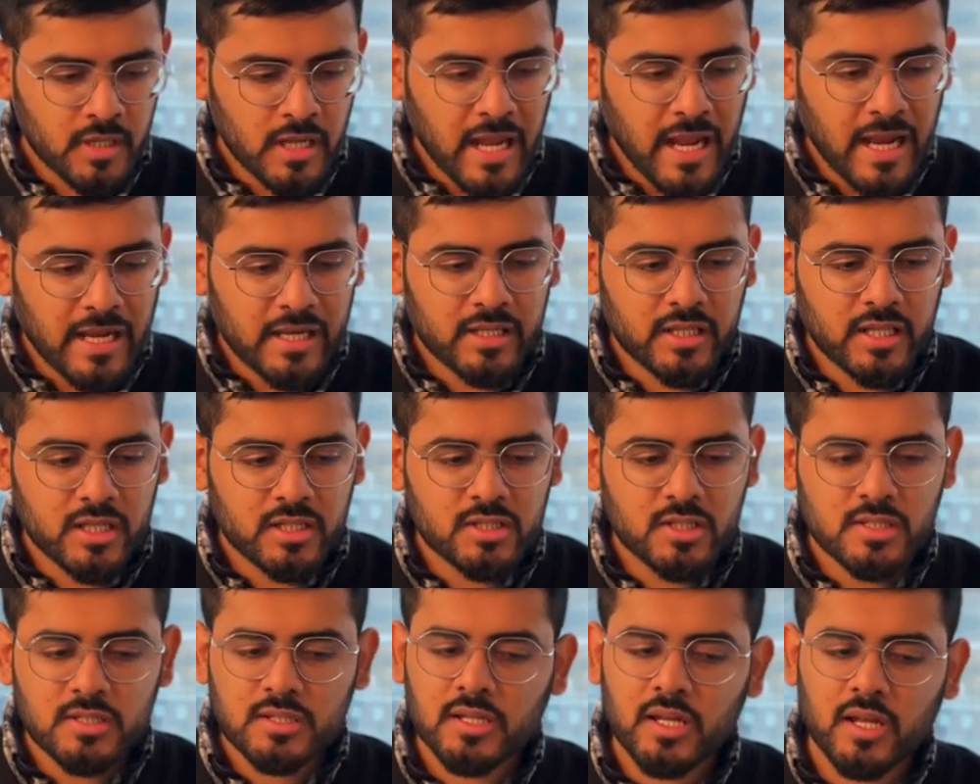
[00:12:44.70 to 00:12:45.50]
and then
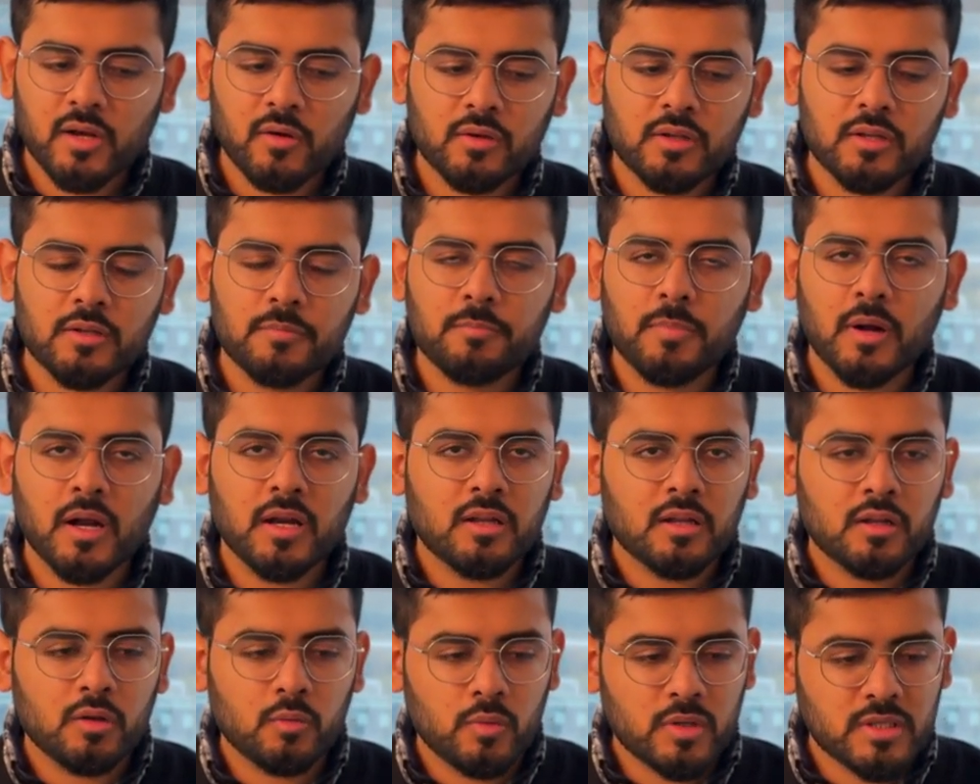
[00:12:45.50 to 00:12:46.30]
just click on the
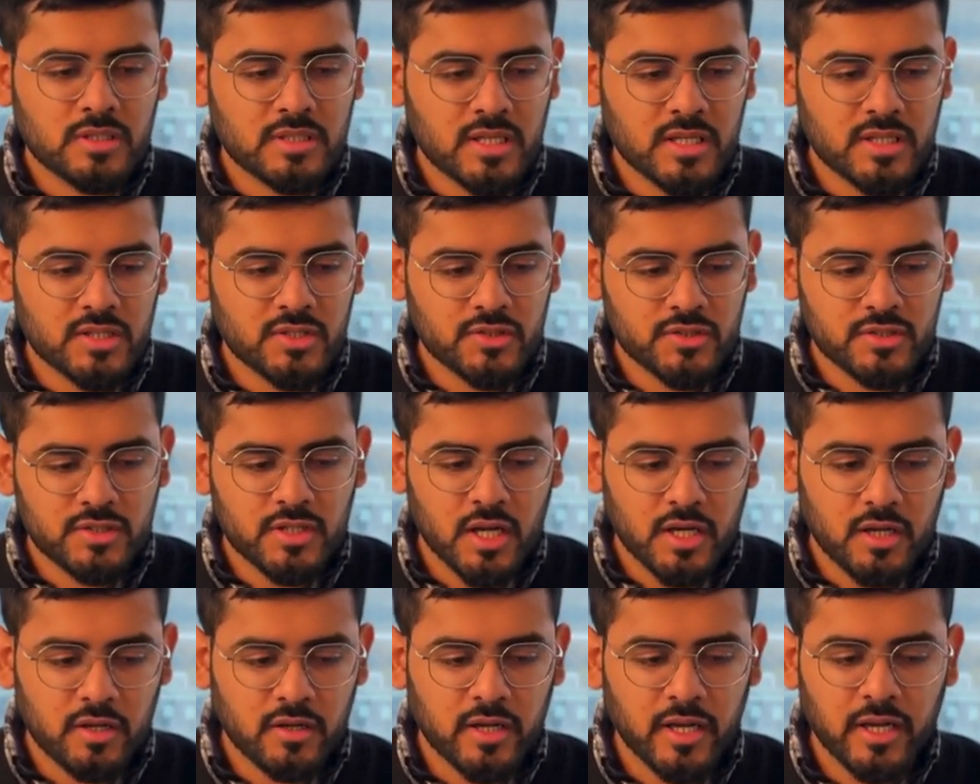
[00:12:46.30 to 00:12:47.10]
button which says
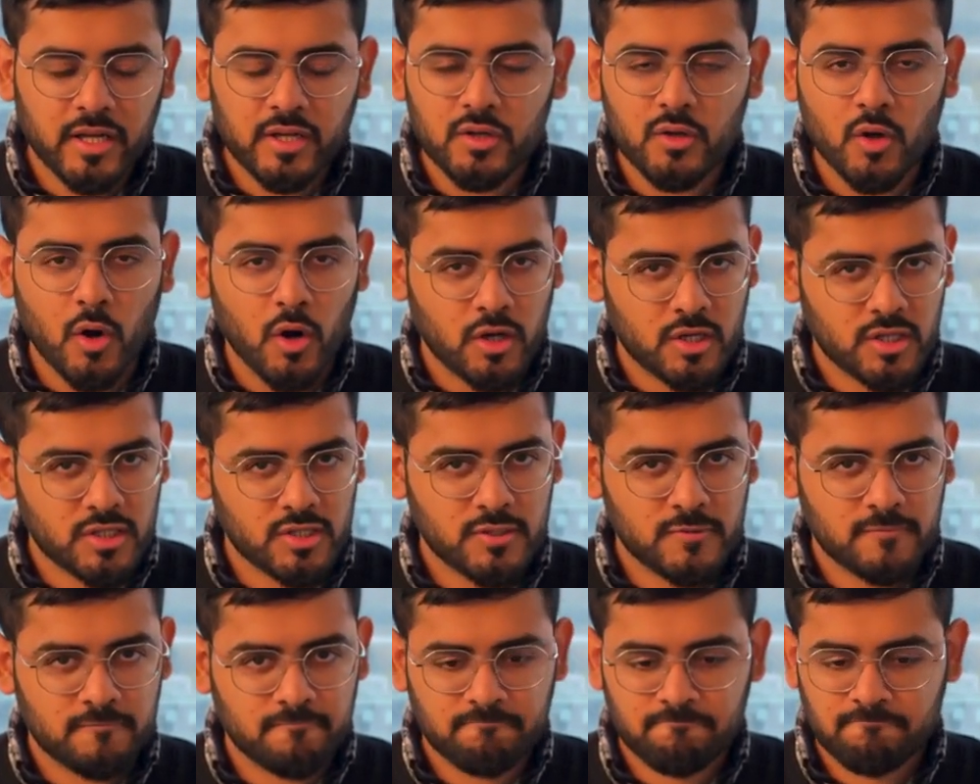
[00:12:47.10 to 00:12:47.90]
generate
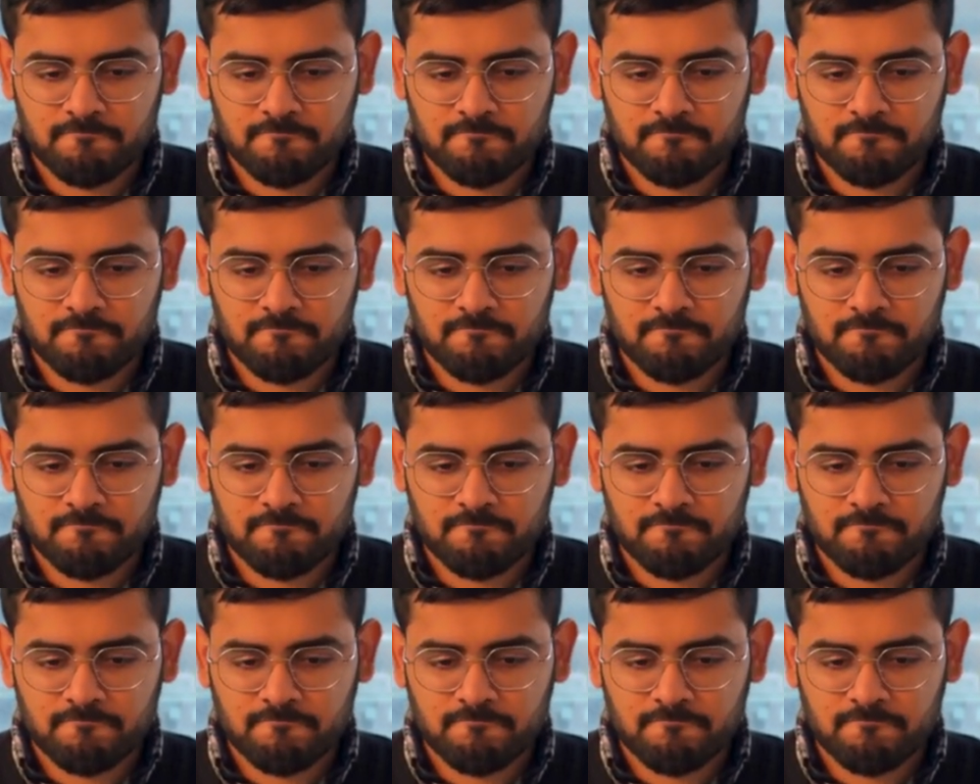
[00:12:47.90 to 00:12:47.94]
docs.